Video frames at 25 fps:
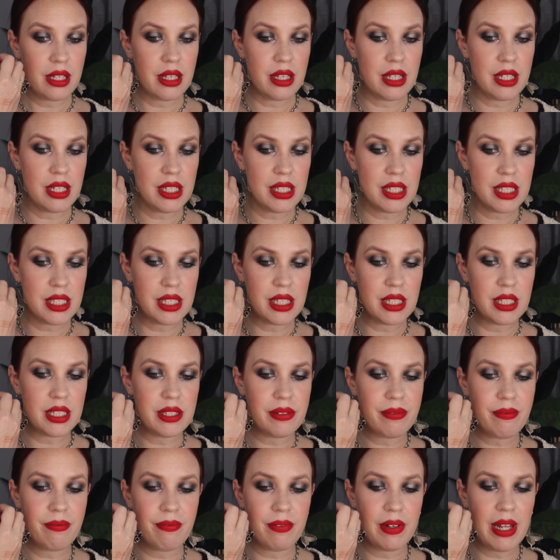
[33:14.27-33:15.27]
This
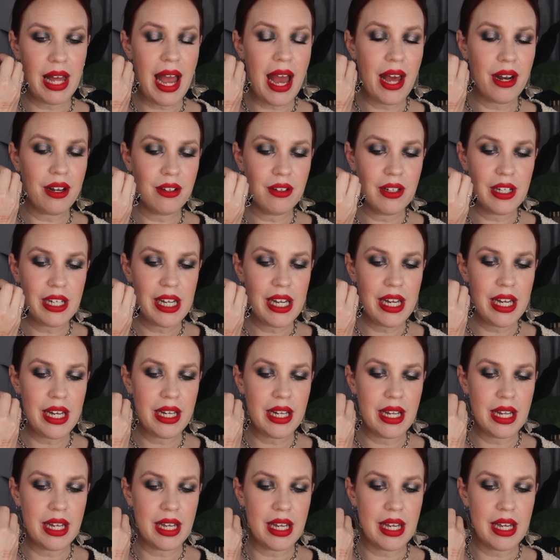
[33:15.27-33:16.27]
is
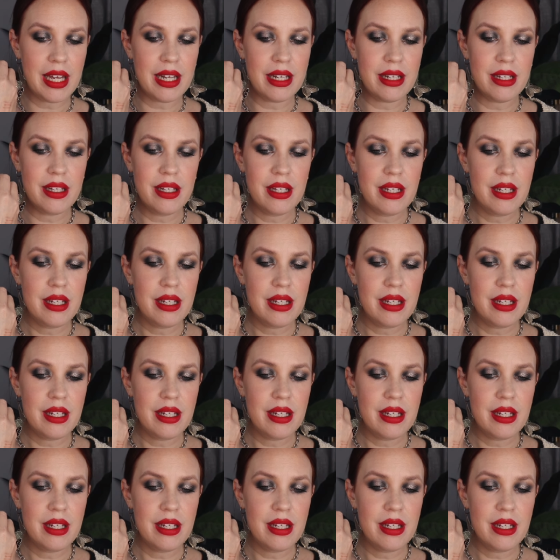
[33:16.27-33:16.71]
flattering. It